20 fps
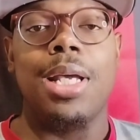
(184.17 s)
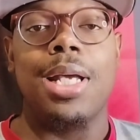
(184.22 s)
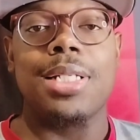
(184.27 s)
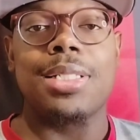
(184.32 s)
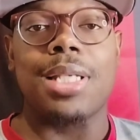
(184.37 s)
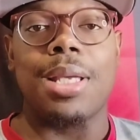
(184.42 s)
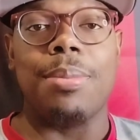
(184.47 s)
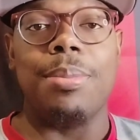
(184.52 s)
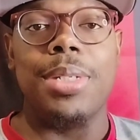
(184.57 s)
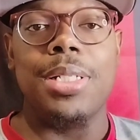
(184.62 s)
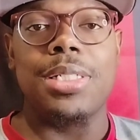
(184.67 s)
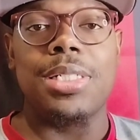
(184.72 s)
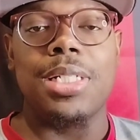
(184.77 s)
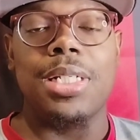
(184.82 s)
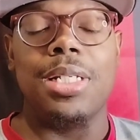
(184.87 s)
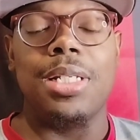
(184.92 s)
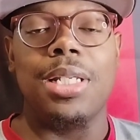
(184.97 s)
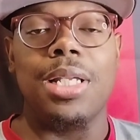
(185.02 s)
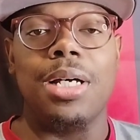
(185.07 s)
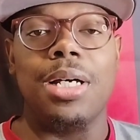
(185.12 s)
As I
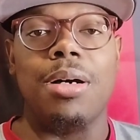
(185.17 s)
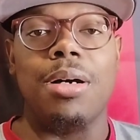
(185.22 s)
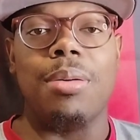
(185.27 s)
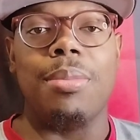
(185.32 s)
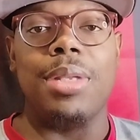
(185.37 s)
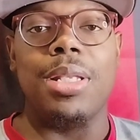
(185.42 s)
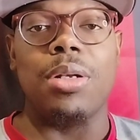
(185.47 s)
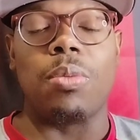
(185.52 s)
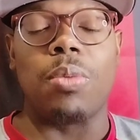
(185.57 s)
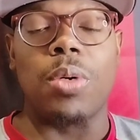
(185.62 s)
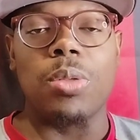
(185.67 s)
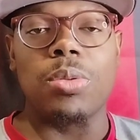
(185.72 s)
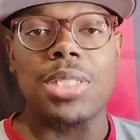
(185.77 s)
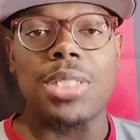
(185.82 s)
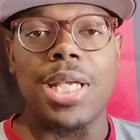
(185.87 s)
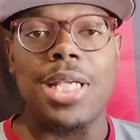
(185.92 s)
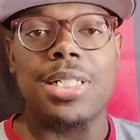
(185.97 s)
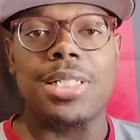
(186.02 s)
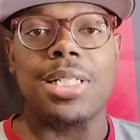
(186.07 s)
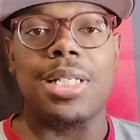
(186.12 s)
mentioned in the
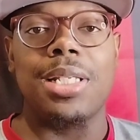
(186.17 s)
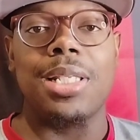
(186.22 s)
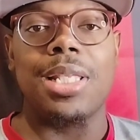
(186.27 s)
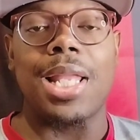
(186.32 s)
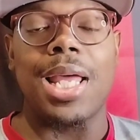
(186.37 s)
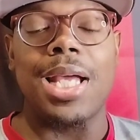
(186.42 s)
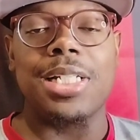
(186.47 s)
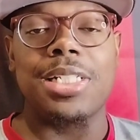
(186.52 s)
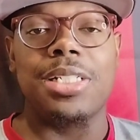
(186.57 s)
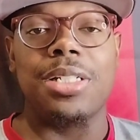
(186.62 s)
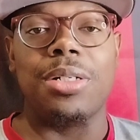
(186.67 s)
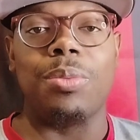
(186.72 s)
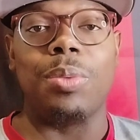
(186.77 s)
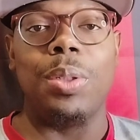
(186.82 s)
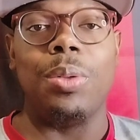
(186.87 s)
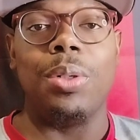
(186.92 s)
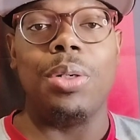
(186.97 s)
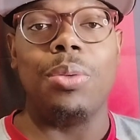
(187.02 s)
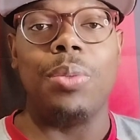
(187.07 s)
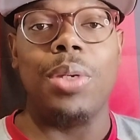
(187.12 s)
rotation last year,
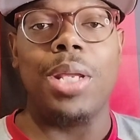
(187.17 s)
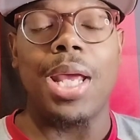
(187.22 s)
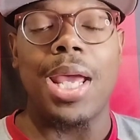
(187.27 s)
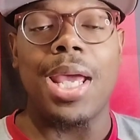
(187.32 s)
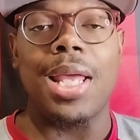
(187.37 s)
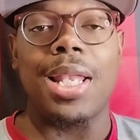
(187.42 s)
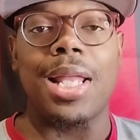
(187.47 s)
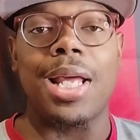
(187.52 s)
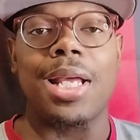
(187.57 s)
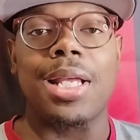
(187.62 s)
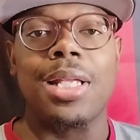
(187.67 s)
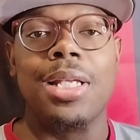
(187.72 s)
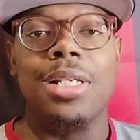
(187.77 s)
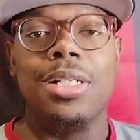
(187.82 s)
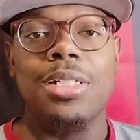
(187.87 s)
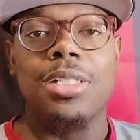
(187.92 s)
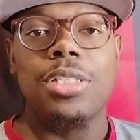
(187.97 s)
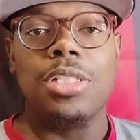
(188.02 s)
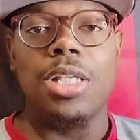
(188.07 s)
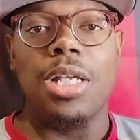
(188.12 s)
we had like
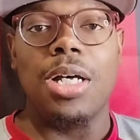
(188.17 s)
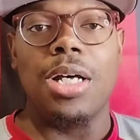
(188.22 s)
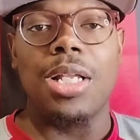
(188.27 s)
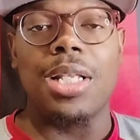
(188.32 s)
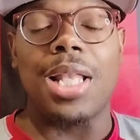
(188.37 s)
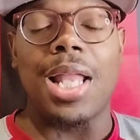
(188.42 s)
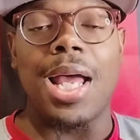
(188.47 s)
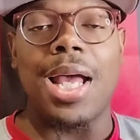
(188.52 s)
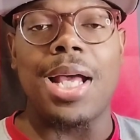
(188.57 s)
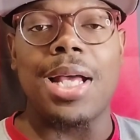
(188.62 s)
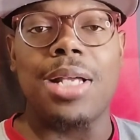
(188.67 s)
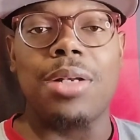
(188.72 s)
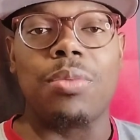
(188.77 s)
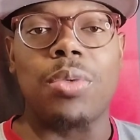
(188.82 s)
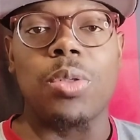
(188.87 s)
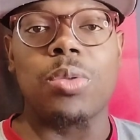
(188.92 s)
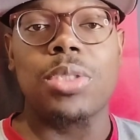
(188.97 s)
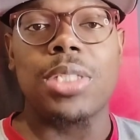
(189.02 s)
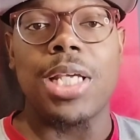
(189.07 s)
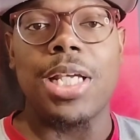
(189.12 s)
a
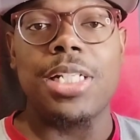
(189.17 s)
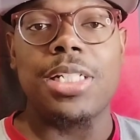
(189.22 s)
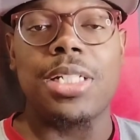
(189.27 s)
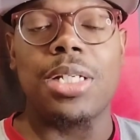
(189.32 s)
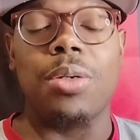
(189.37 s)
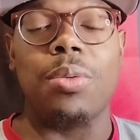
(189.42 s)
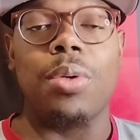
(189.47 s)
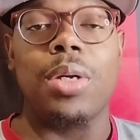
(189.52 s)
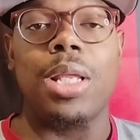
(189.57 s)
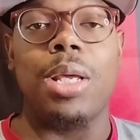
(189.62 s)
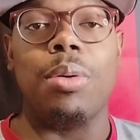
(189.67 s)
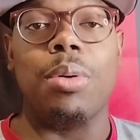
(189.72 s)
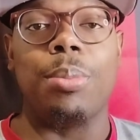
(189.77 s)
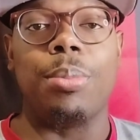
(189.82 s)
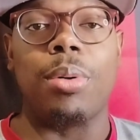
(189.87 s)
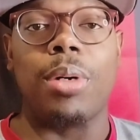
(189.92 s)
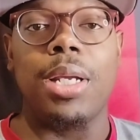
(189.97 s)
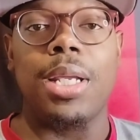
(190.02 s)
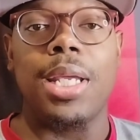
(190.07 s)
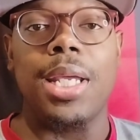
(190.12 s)
line rotation where they
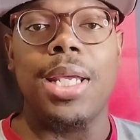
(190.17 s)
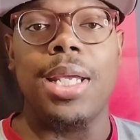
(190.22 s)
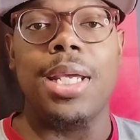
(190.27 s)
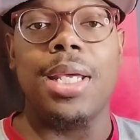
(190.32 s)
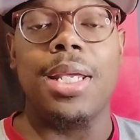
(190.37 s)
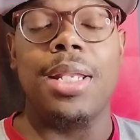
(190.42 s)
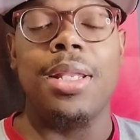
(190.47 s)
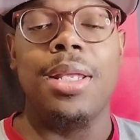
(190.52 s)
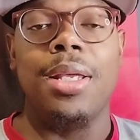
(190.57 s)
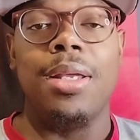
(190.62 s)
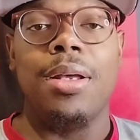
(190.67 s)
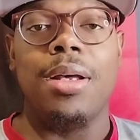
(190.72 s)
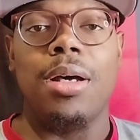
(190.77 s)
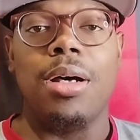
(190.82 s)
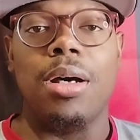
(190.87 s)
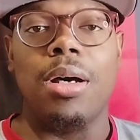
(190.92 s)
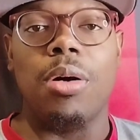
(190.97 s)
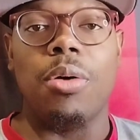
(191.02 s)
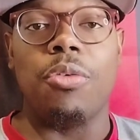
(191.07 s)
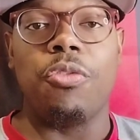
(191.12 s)
would bring in
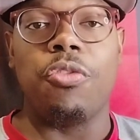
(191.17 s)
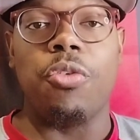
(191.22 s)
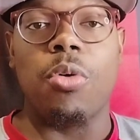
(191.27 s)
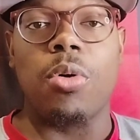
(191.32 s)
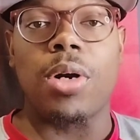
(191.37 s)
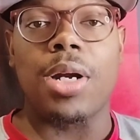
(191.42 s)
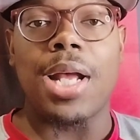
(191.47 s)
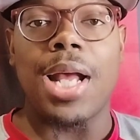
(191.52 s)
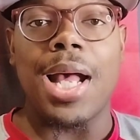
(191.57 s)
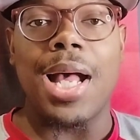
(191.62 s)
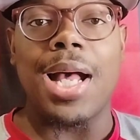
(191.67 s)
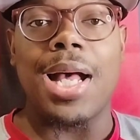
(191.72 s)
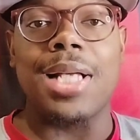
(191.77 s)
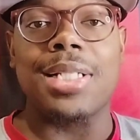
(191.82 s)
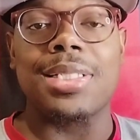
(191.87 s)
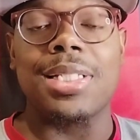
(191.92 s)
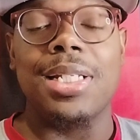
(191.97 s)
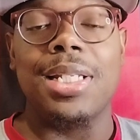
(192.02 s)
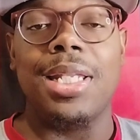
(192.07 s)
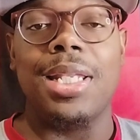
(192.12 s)
4
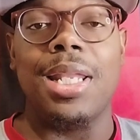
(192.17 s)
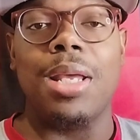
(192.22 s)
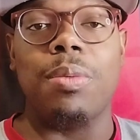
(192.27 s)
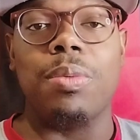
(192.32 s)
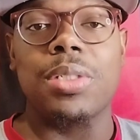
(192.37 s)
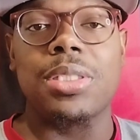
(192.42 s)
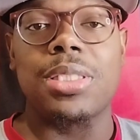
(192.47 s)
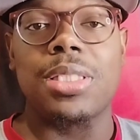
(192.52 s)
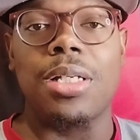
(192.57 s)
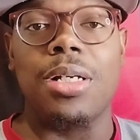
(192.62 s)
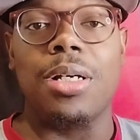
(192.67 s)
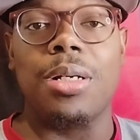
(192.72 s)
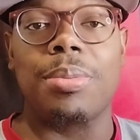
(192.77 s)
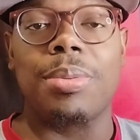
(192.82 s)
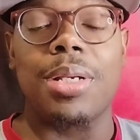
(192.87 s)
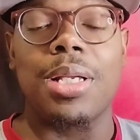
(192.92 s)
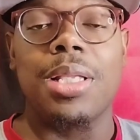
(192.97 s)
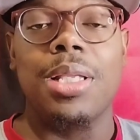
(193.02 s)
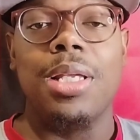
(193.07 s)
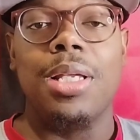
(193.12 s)
guys and then they would
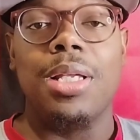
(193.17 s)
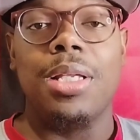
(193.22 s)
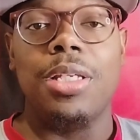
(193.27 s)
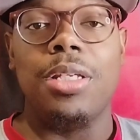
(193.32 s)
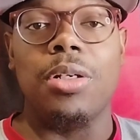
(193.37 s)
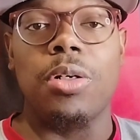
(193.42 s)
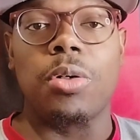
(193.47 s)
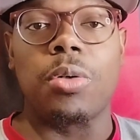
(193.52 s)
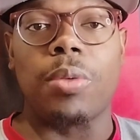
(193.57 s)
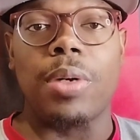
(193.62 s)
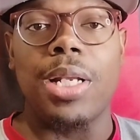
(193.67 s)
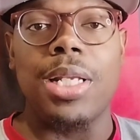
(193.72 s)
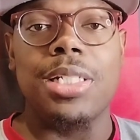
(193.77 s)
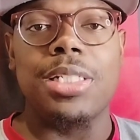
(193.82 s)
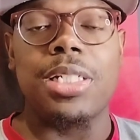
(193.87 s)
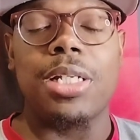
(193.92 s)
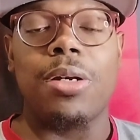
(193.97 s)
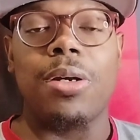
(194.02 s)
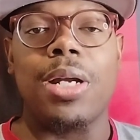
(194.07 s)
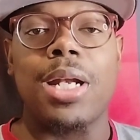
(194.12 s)
sub, you know, Grady
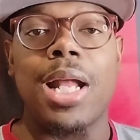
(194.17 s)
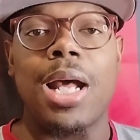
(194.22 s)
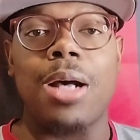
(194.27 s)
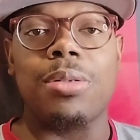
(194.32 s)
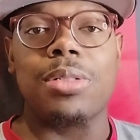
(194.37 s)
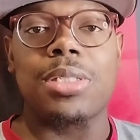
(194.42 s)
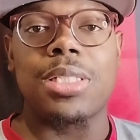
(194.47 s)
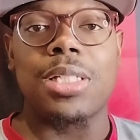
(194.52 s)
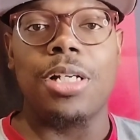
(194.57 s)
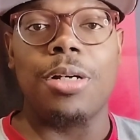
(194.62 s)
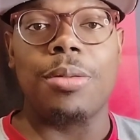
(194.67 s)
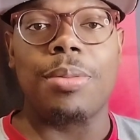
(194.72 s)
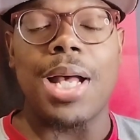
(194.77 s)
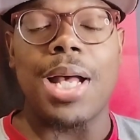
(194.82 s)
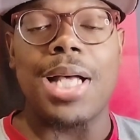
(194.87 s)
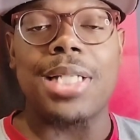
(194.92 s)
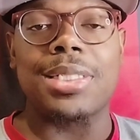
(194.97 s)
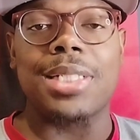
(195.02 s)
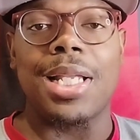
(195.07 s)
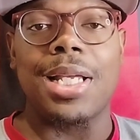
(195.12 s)
Jarrett out, sub
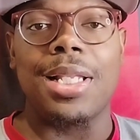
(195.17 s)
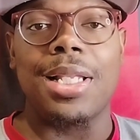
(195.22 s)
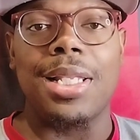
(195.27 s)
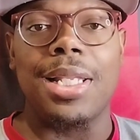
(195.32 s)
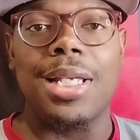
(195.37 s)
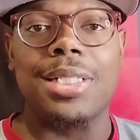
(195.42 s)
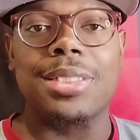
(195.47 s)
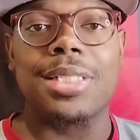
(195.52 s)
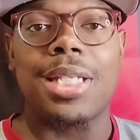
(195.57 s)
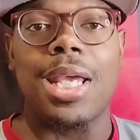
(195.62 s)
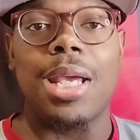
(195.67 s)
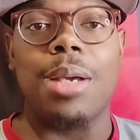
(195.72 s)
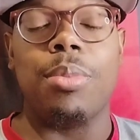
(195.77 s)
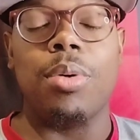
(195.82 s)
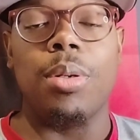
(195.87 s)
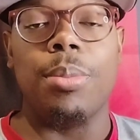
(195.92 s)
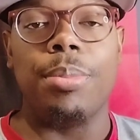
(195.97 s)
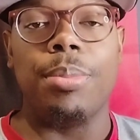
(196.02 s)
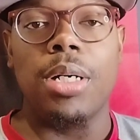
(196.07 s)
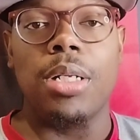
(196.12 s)
guys like Calais
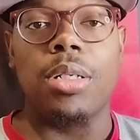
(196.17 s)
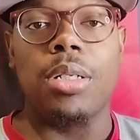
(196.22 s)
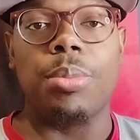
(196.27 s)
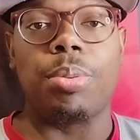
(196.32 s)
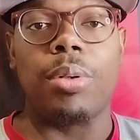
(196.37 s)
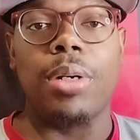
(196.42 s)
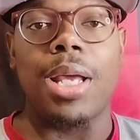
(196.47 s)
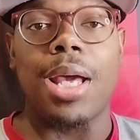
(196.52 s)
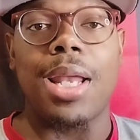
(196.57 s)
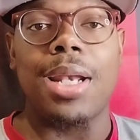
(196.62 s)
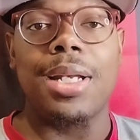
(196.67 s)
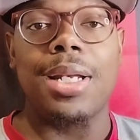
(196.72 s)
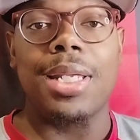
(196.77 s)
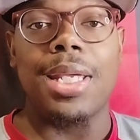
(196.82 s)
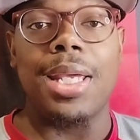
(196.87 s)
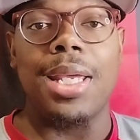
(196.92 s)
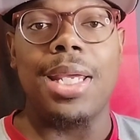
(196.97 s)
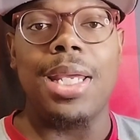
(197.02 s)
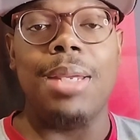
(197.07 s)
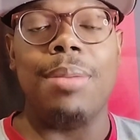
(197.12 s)
Campbell and Bud Dupree out of the
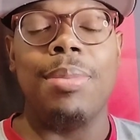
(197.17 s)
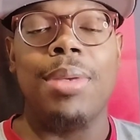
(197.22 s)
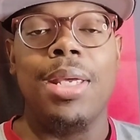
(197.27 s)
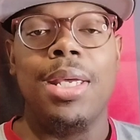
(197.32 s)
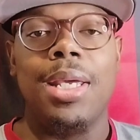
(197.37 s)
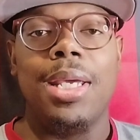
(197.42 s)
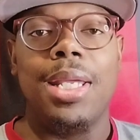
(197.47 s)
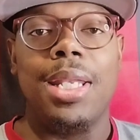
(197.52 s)
game.